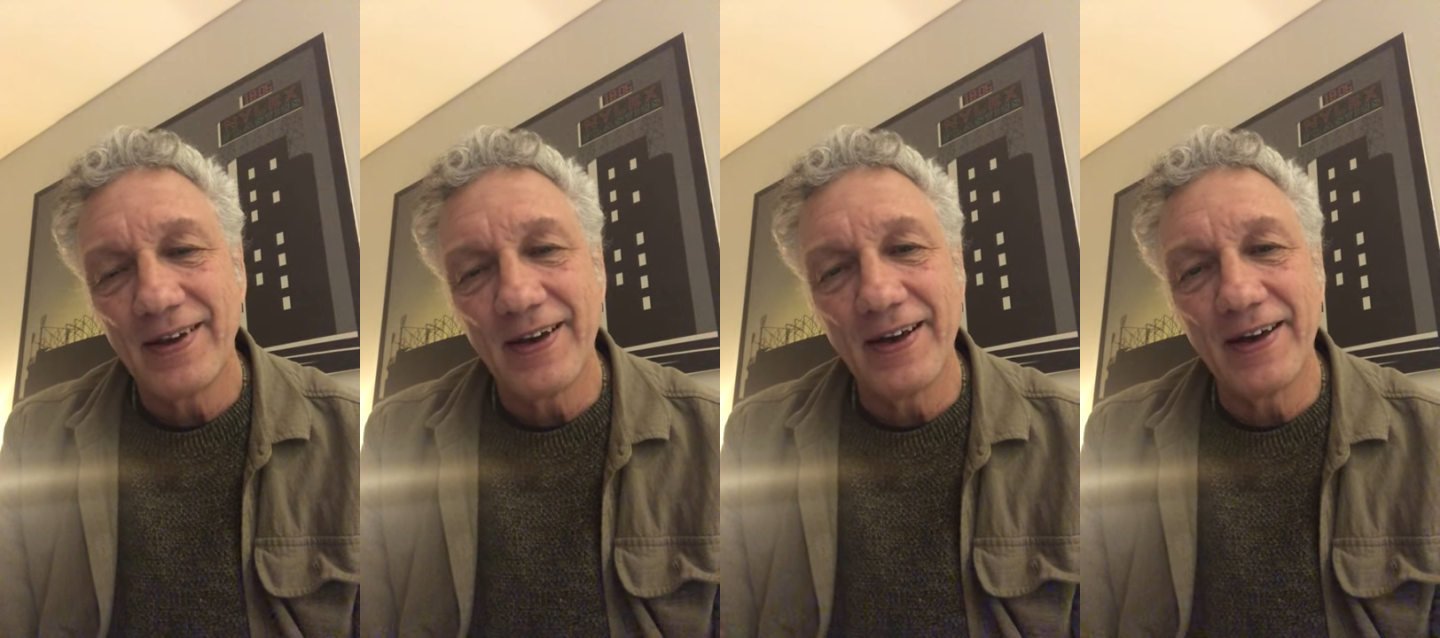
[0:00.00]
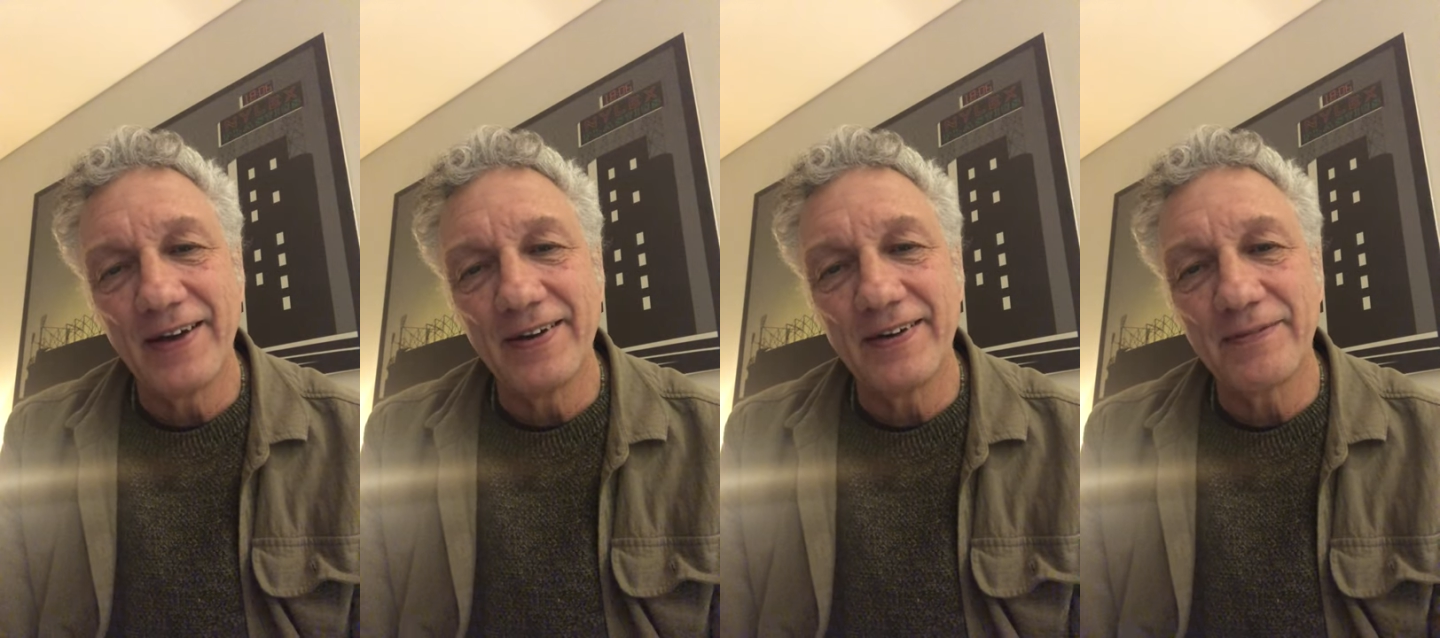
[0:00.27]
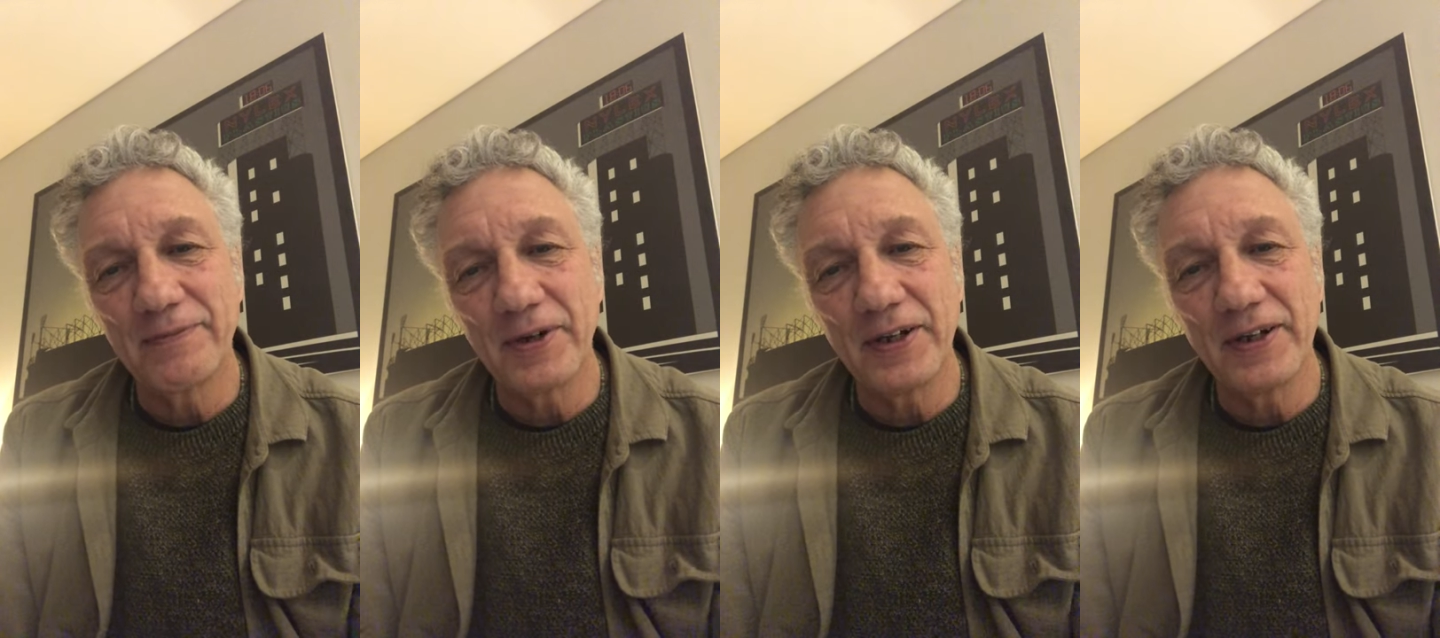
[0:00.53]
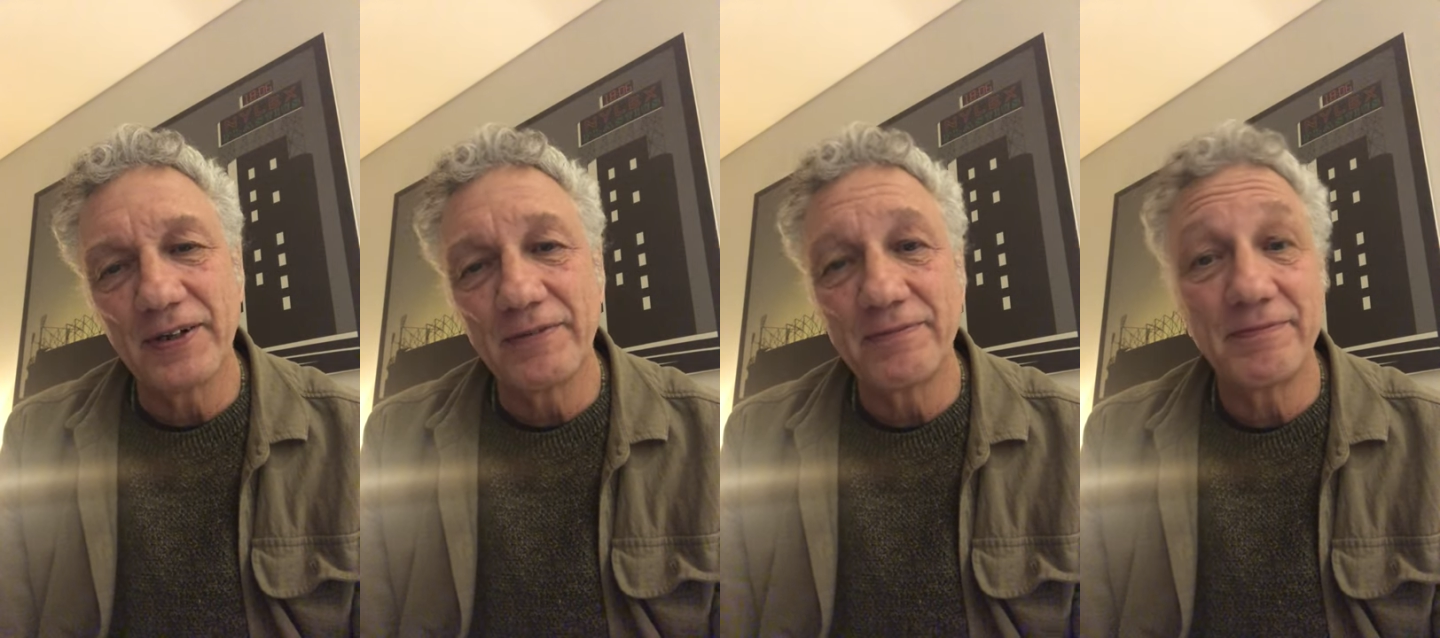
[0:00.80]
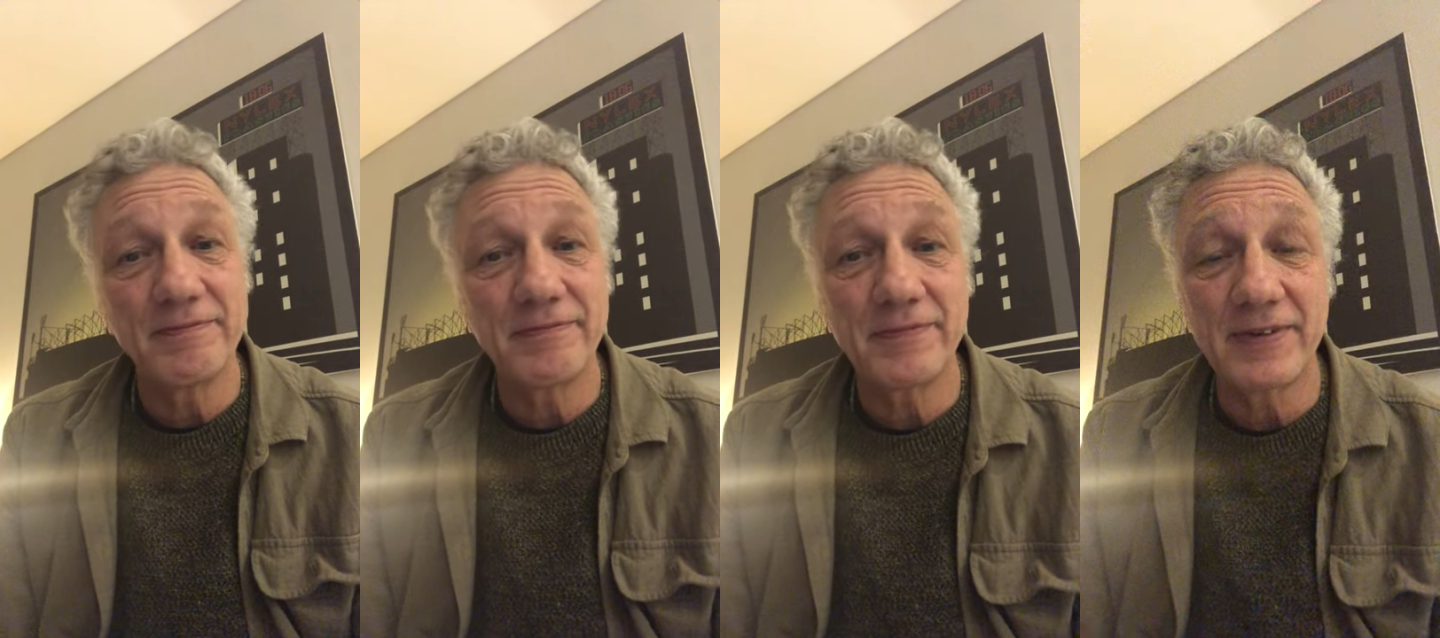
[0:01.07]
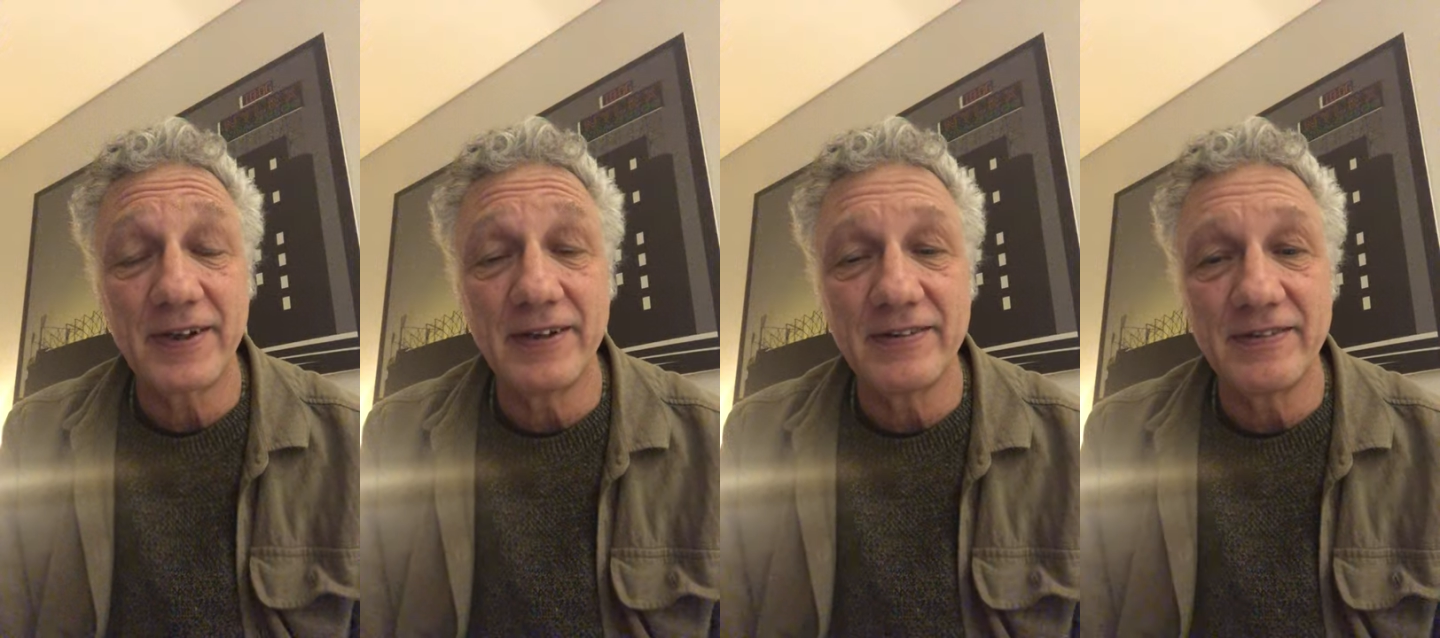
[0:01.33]
and I'm going to
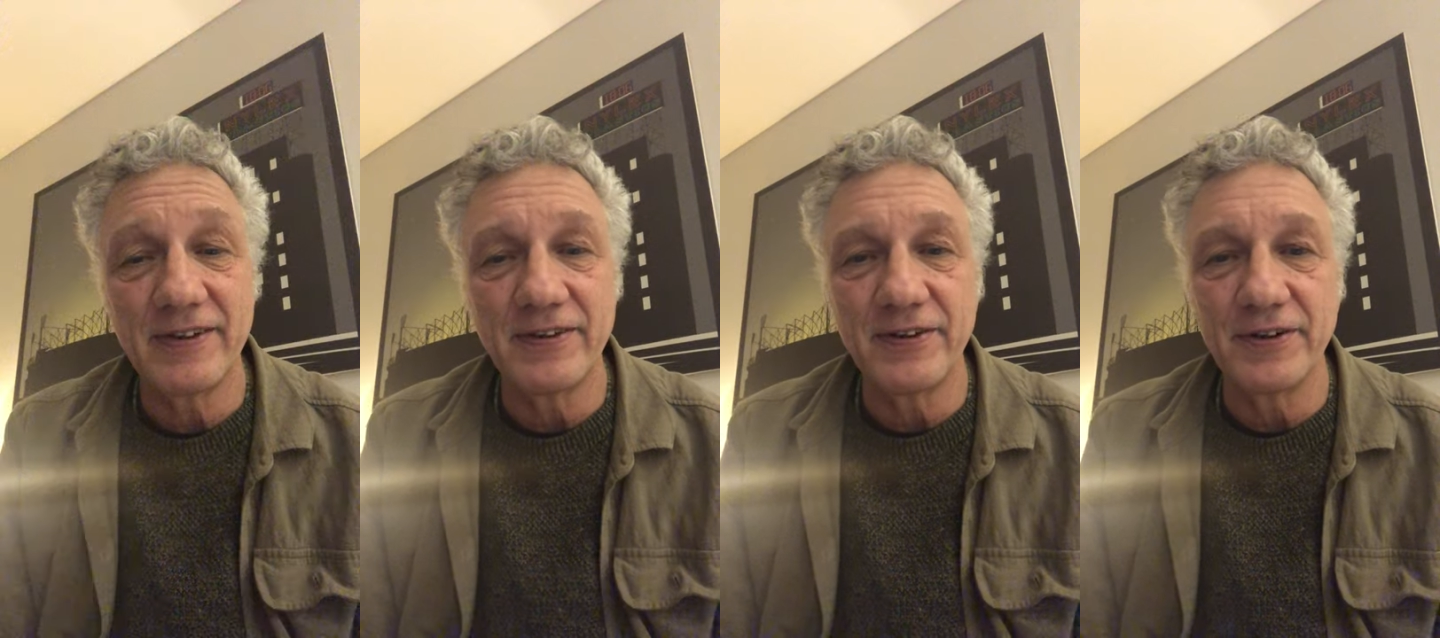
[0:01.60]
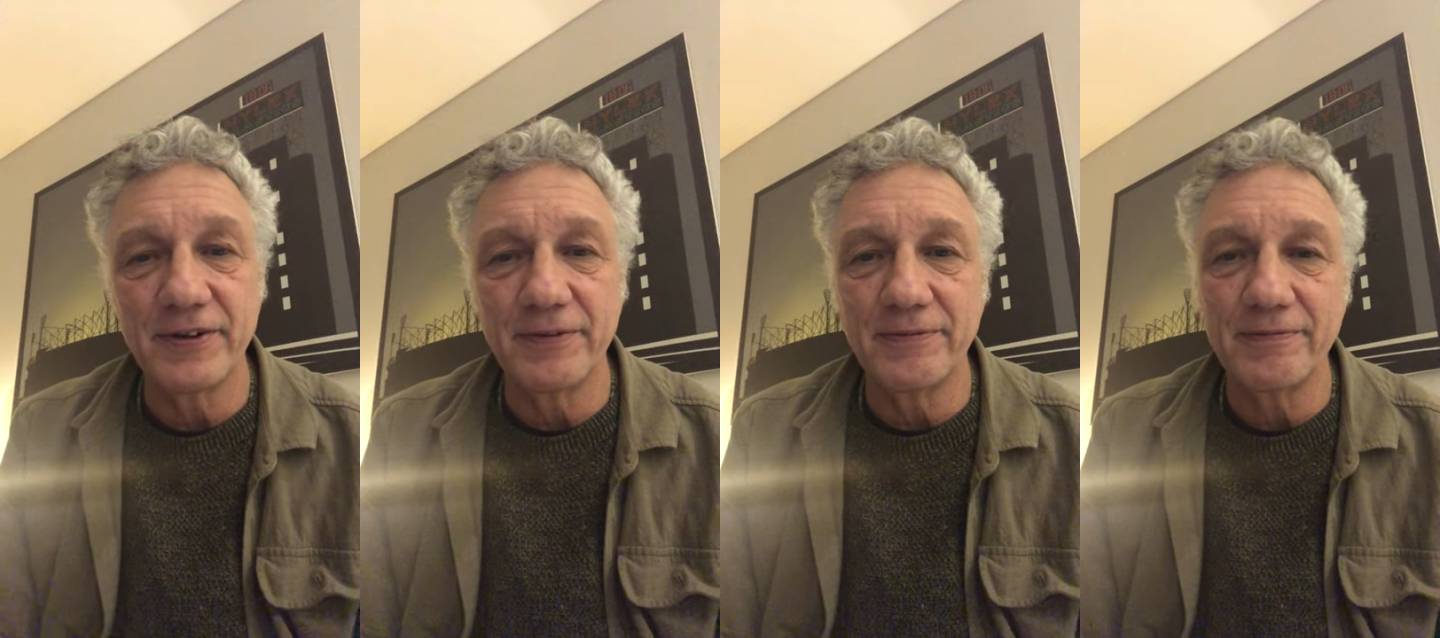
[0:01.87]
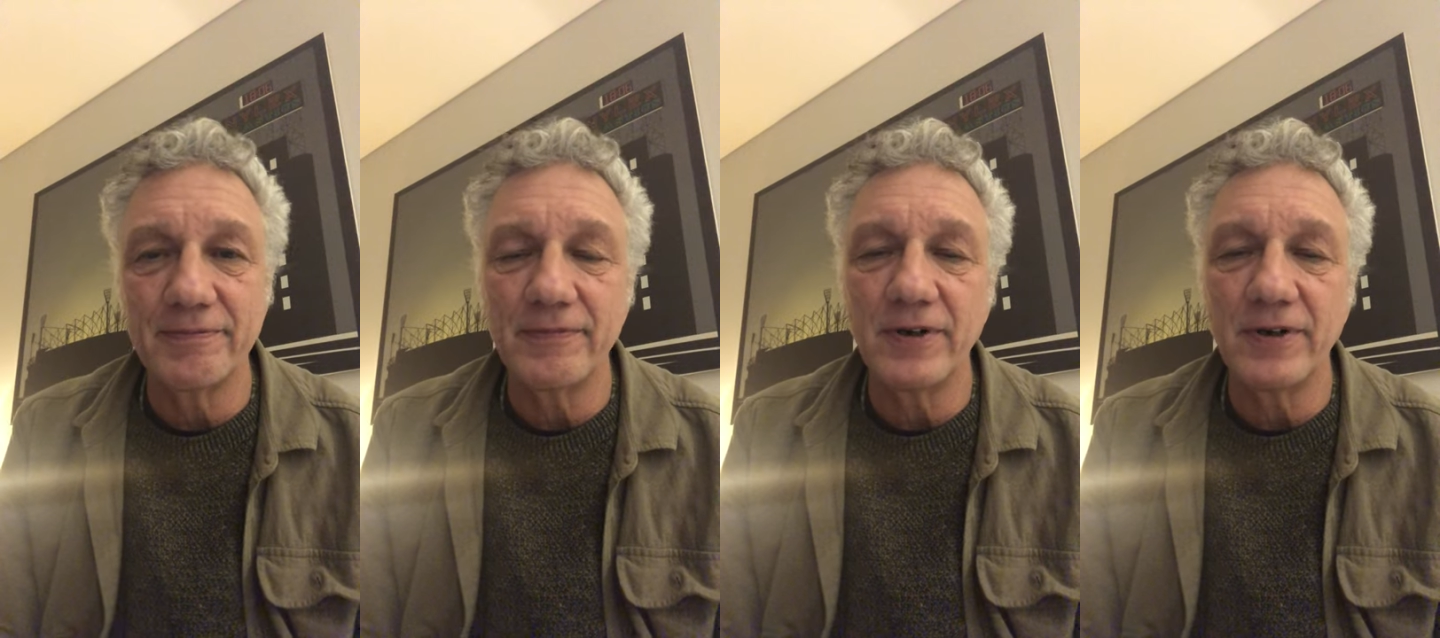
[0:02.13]
continue to